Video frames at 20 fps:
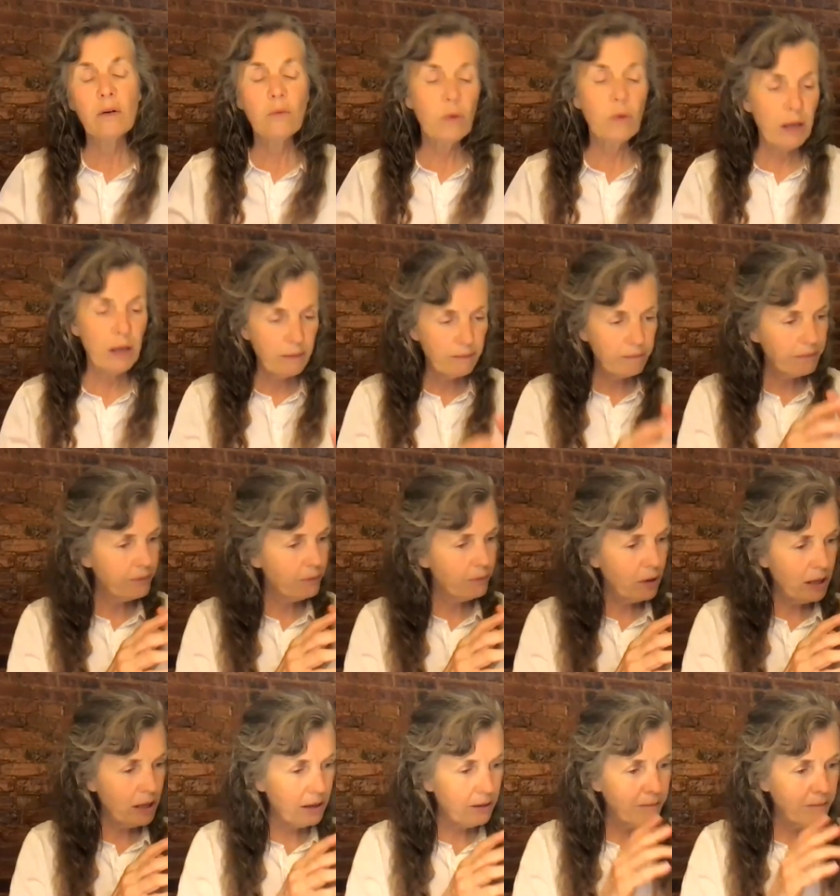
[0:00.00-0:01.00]
we
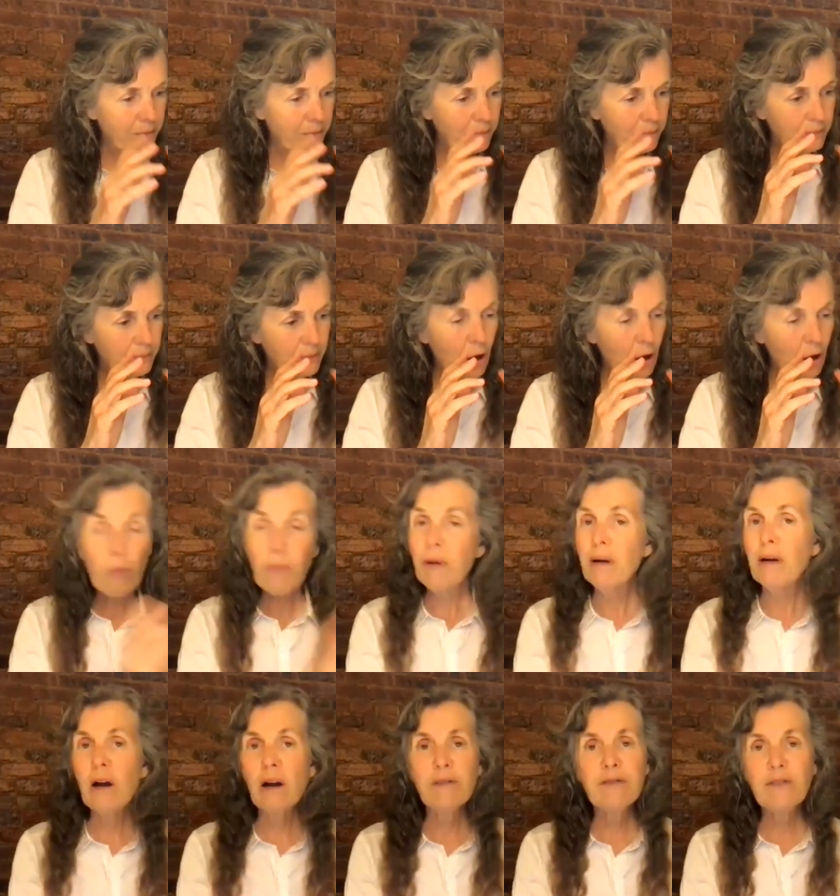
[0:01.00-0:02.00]
we
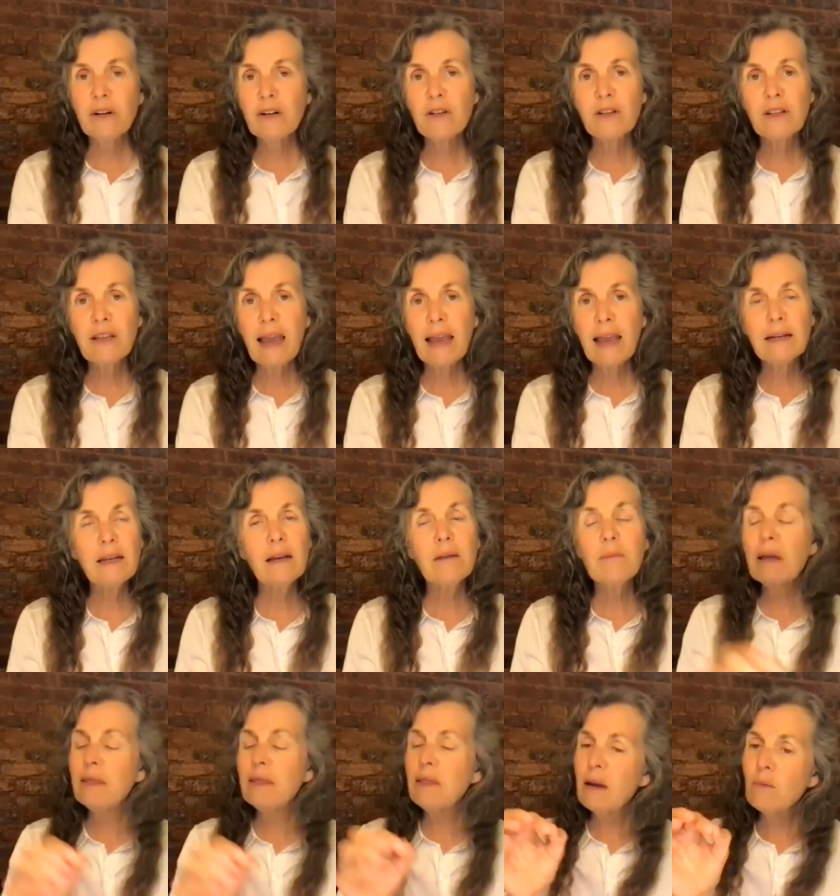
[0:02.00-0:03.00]
open our first sanctum
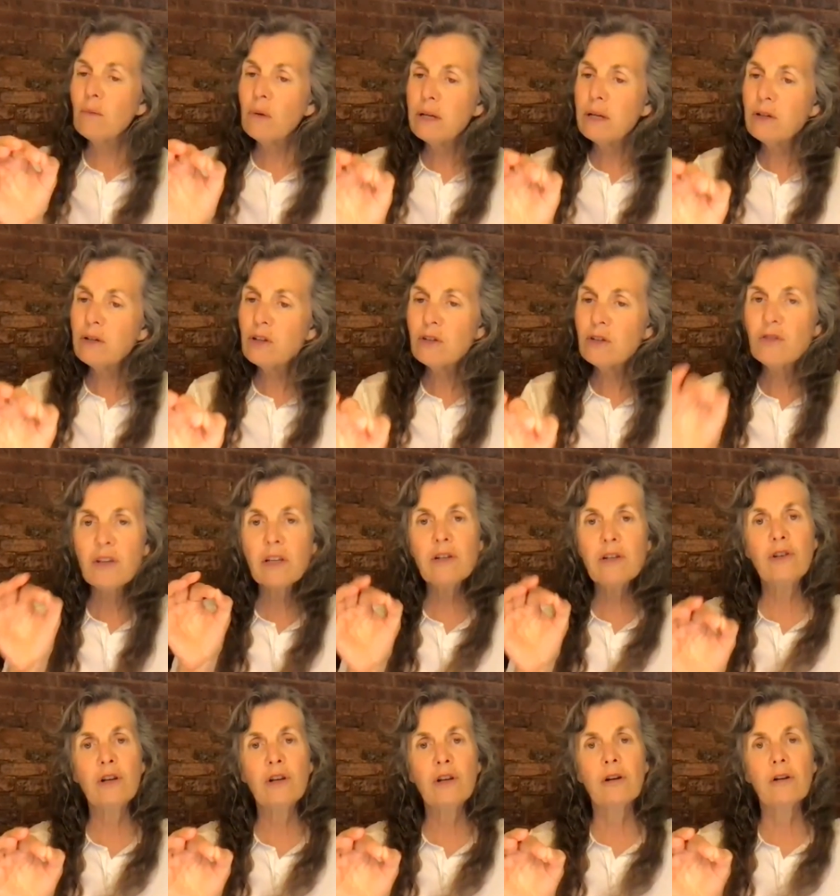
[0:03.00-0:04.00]
and then we just
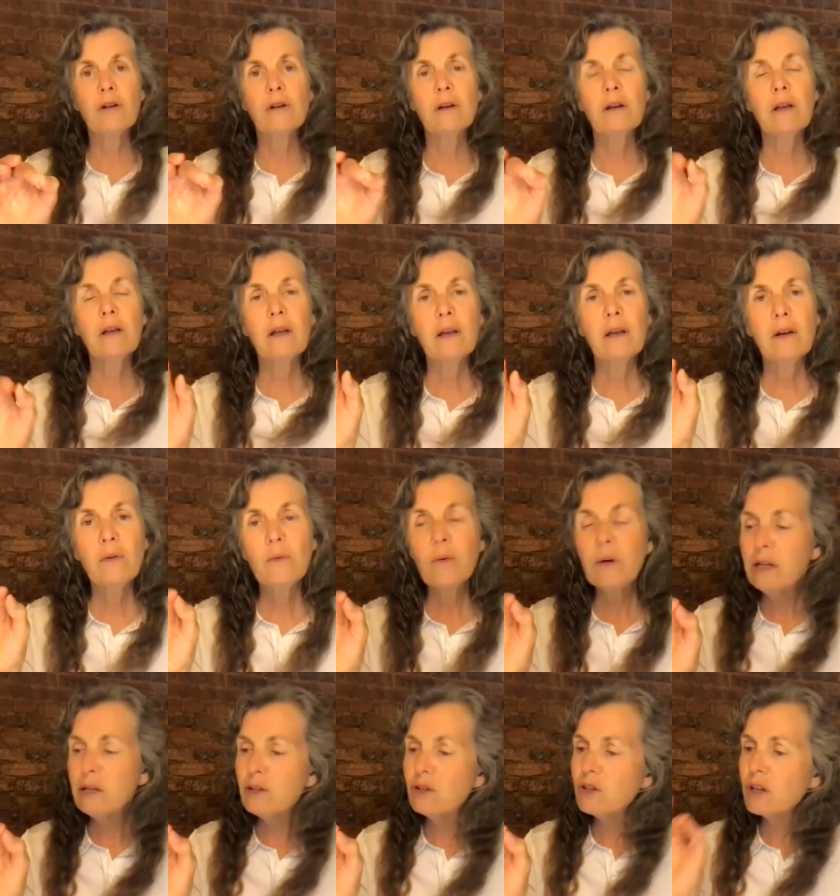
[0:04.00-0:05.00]
adjourn
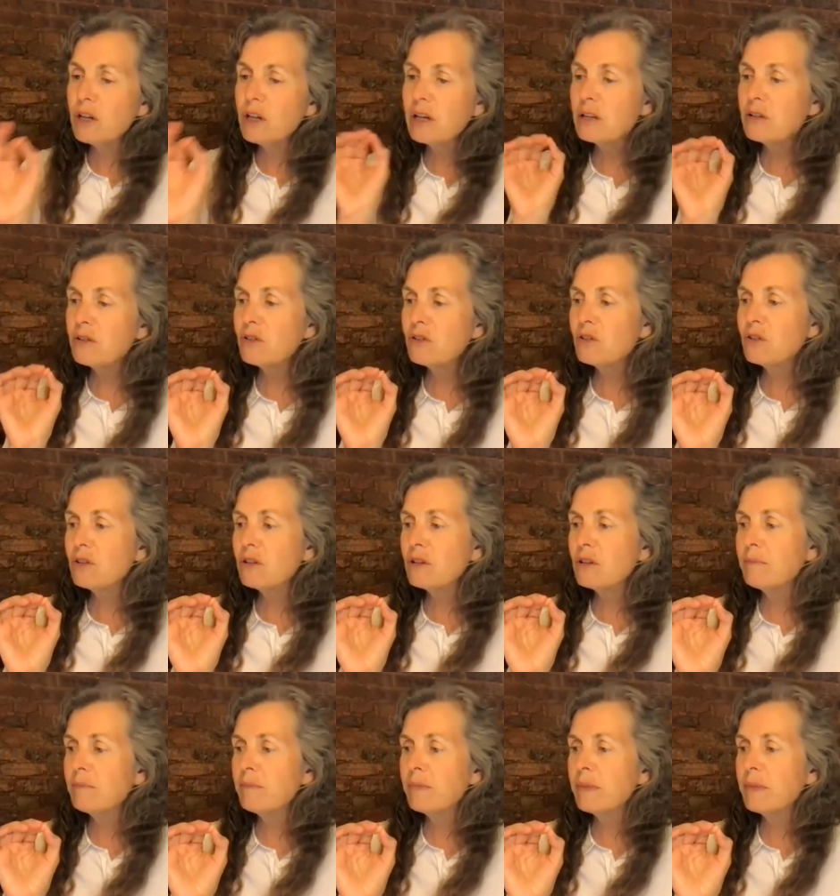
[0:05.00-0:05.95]
we just